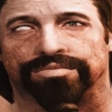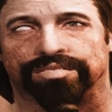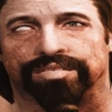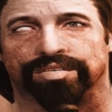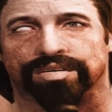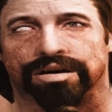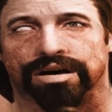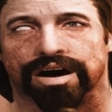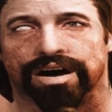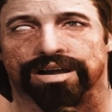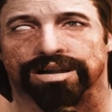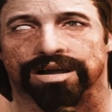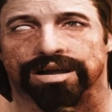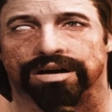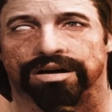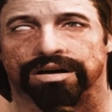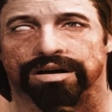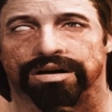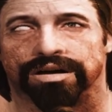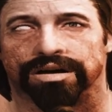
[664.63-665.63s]
Whoa,
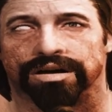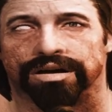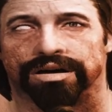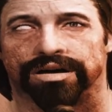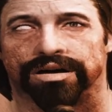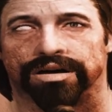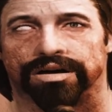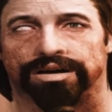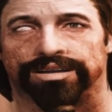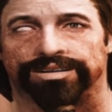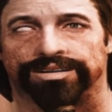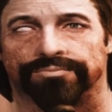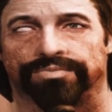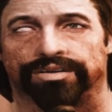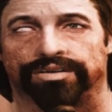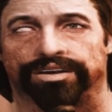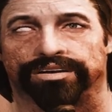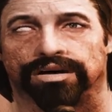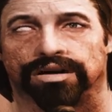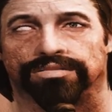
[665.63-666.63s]
yeah. I am
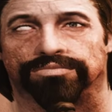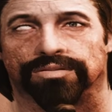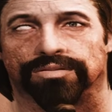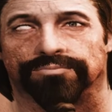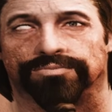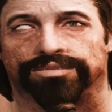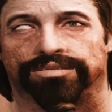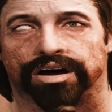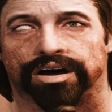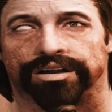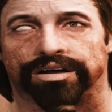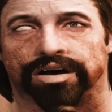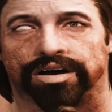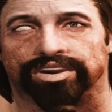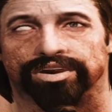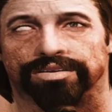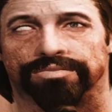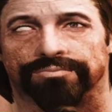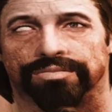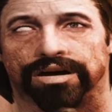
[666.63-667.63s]
glad I meet another
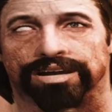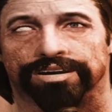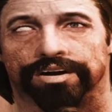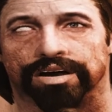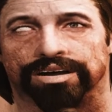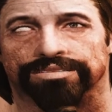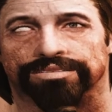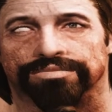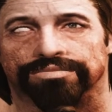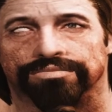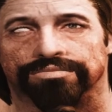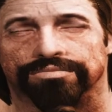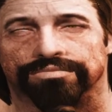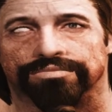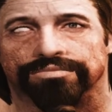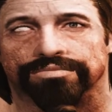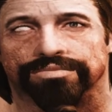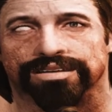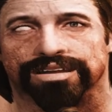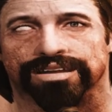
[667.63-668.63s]
pirate.
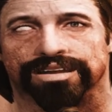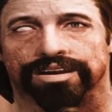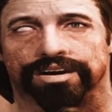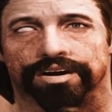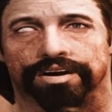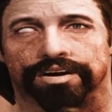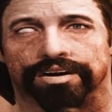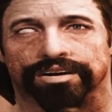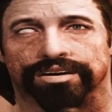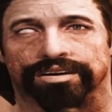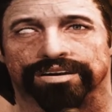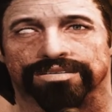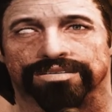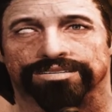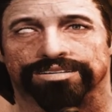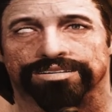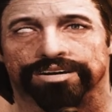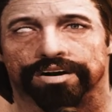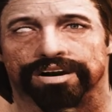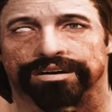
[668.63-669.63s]
Here,
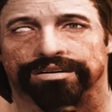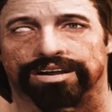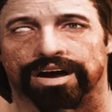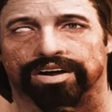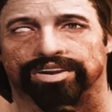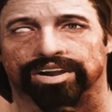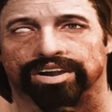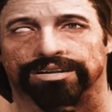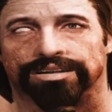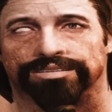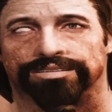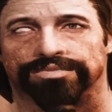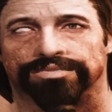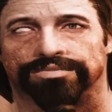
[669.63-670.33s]
let's drink to that.